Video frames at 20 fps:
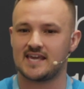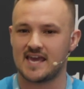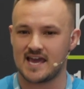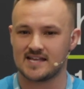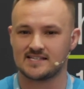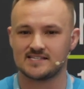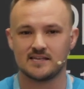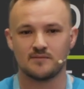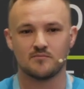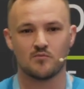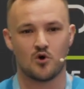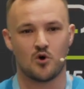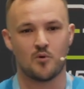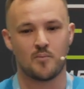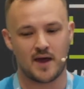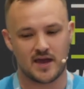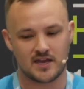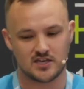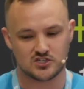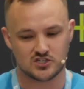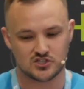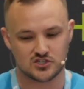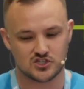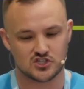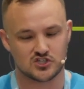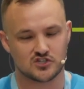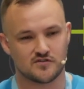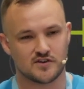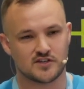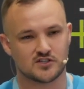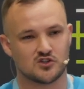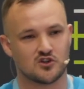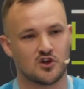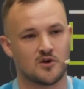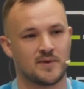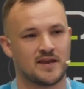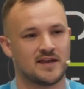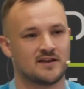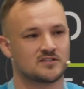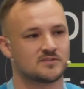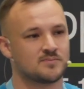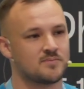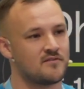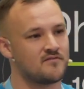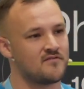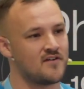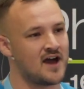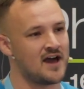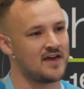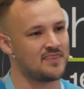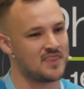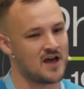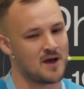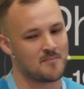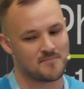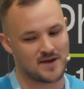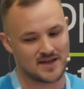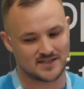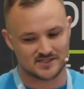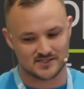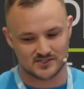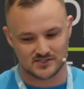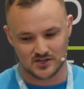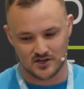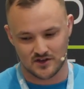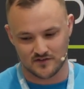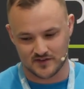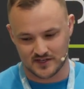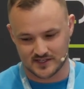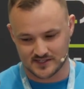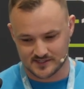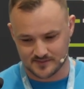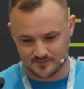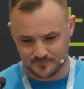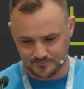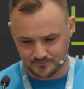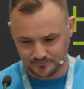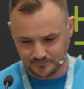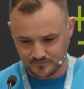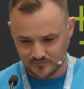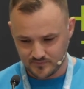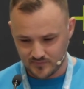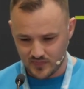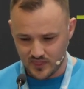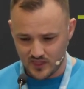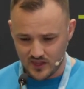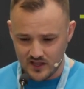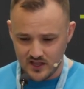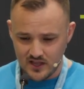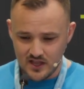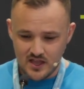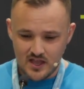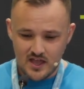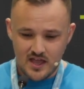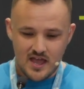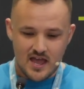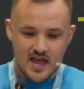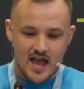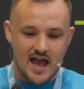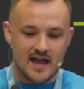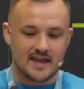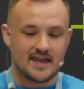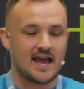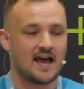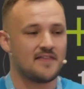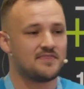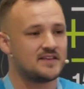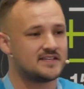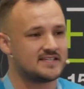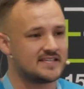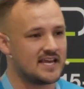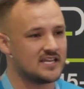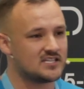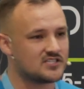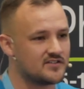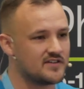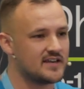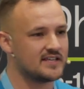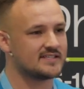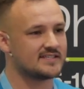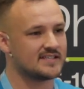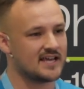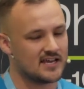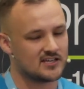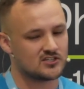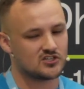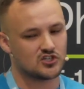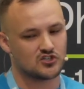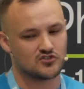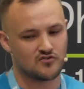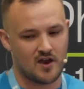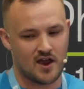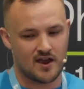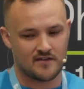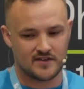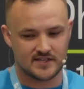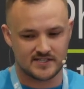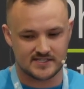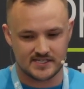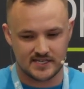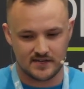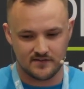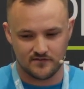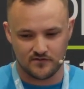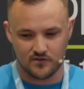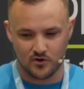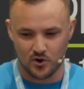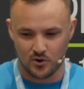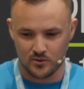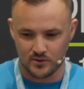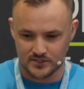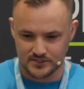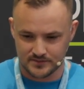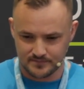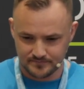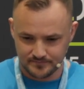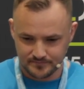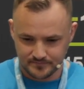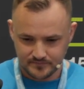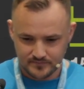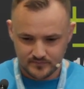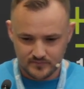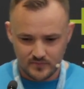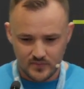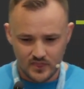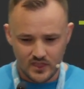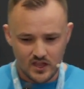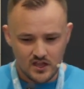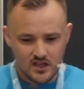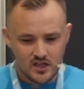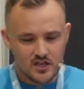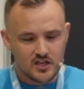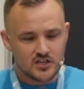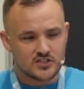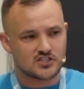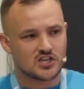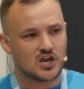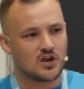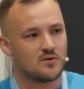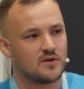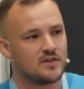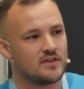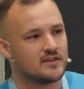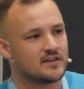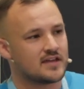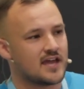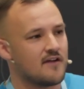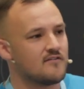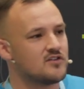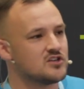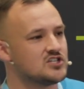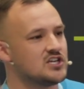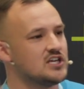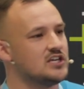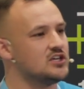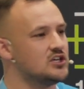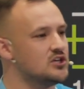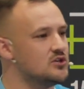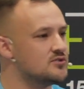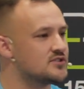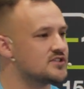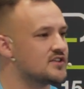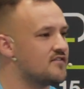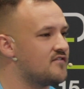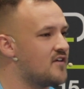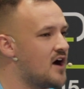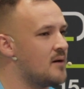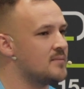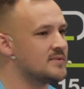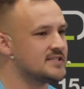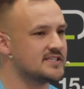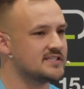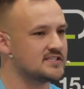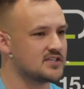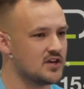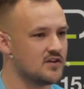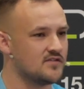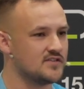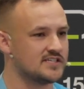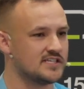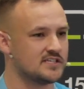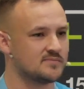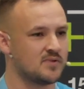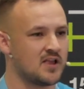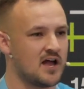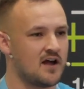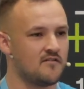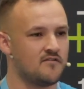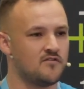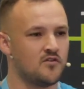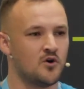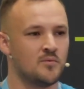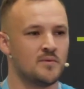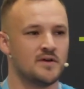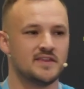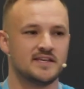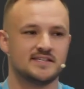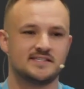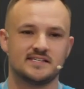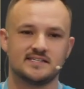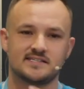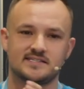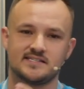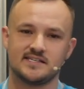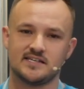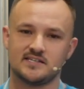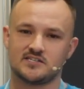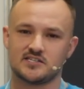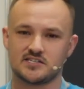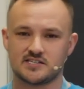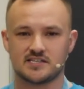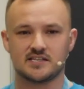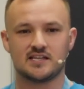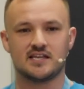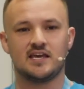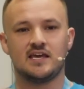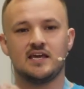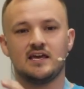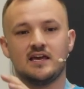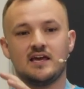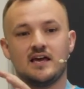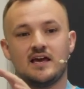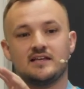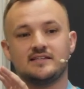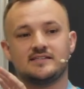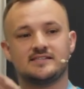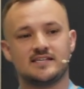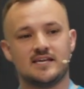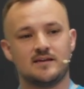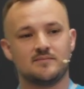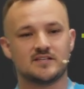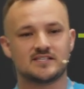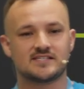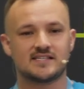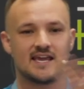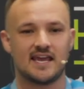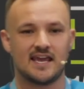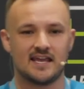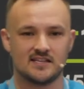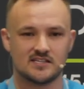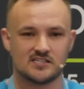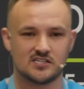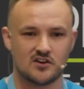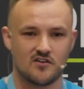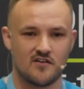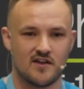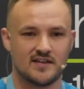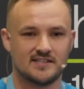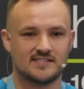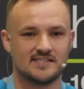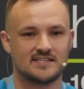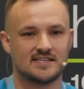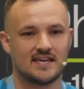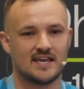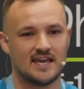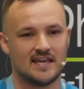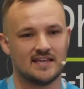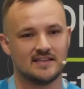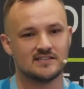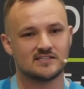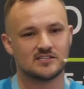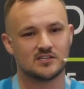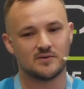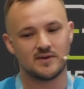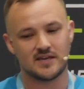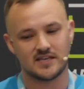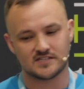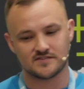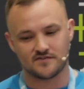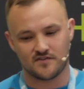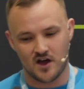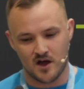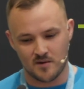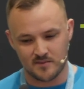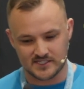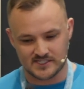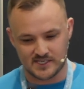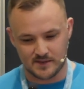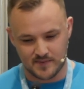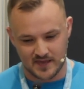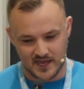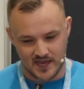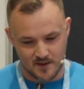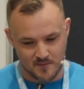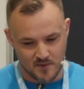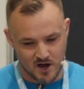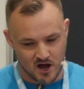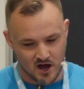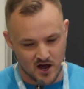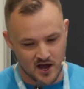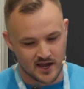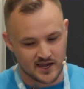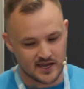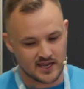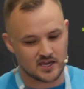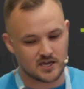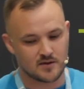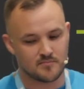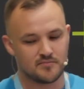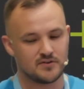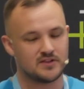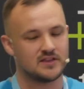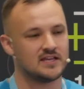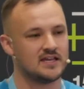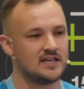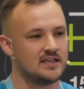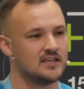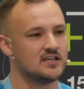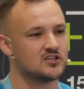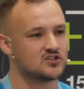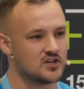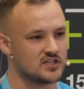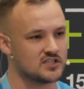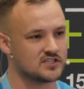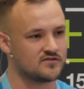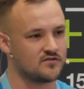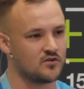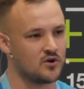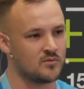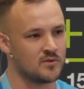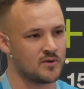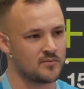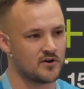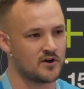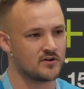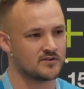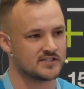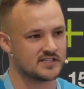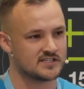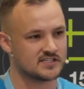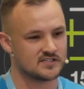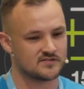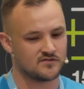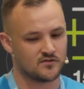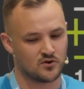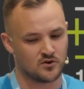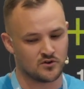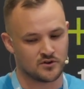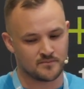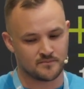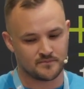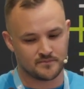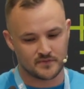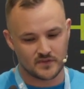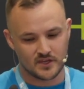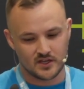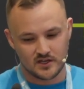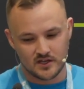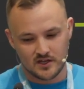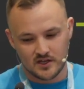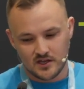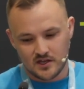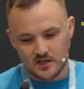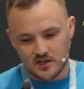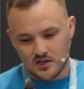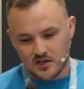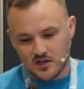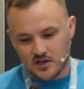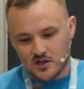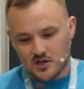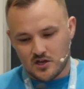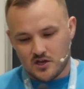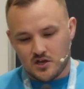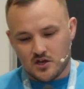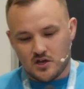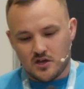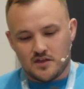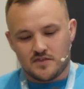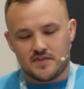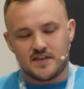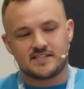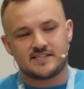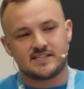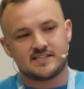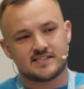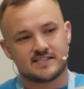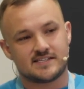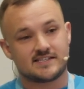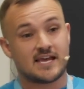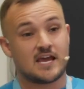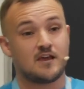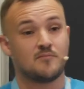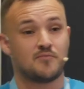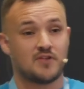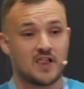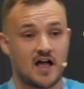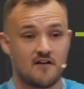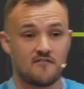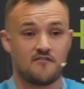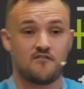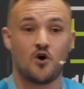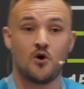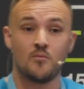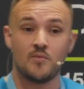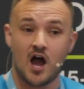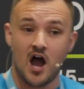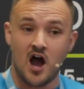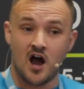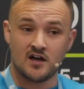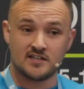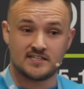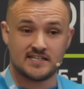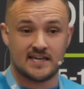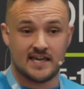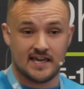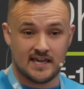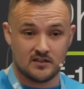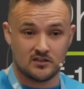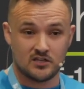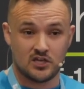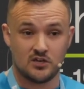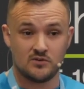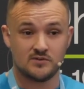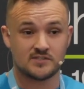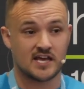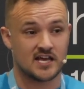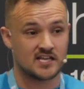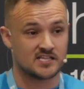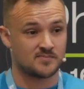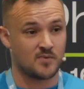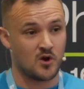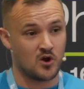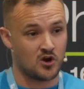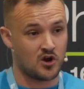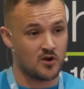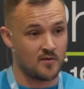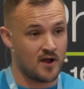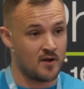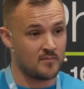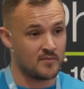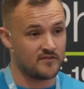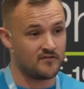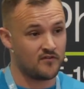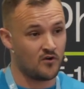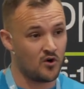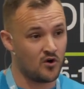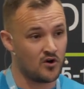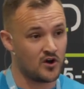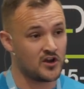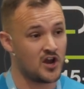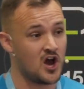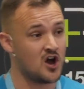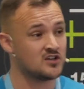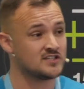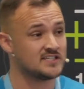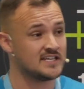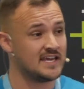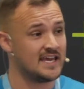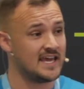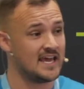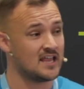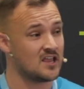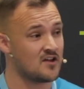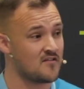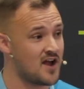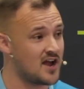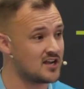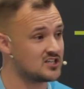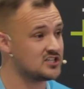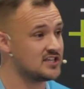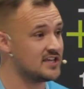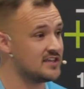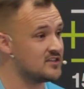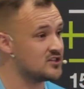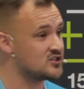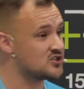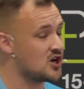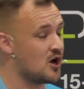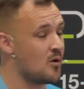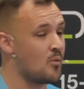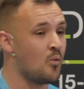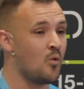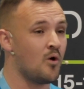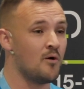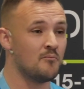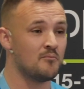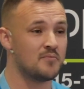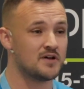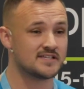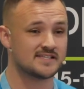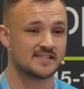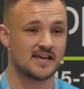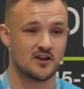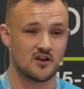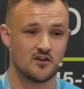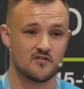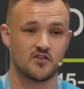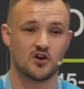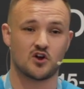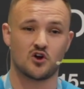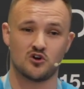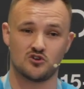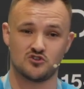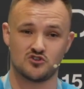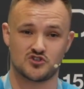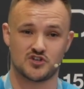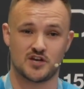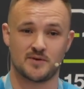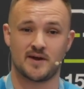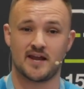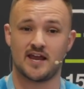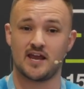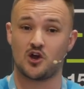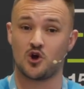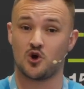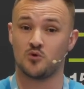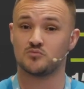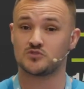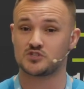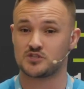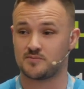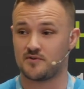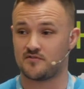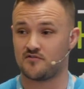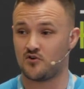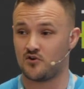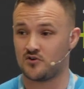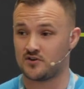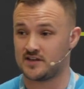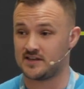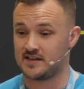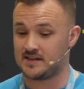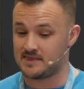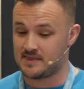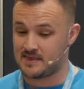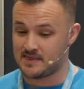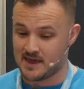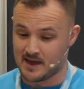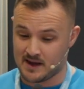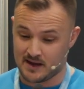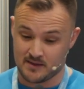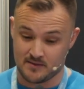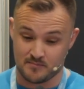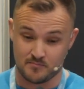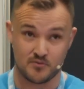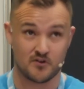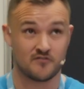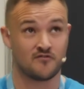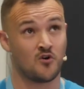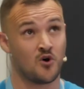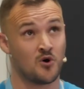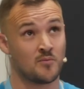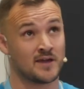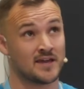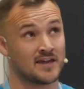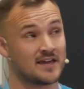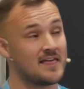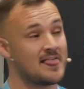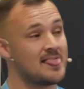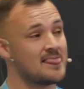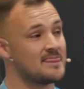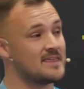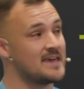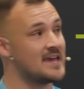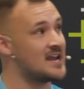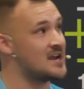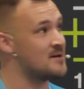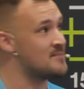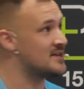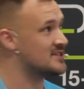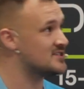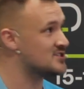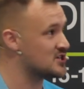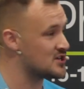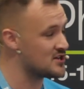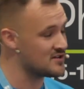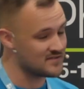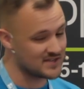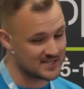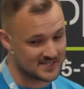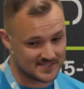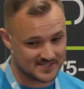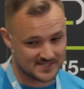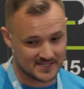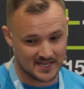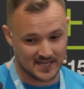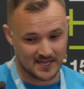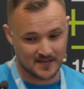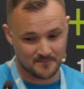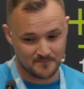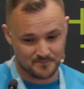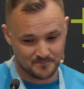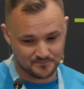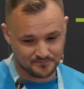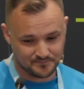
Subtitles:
getting more patients as a result of being able to provide that better service. And he had the data and insights to drive his team forward. So Karanjit used the pharmacy services platform, and this is digitally and seamlessly integrated into his pharmacy PMR, and it completely transformed the processes for them. This is the same platform that RD Hill used that I spoke around before, and RD Hill are actually in the top 1% of the country when it comes to performing the NMS service here.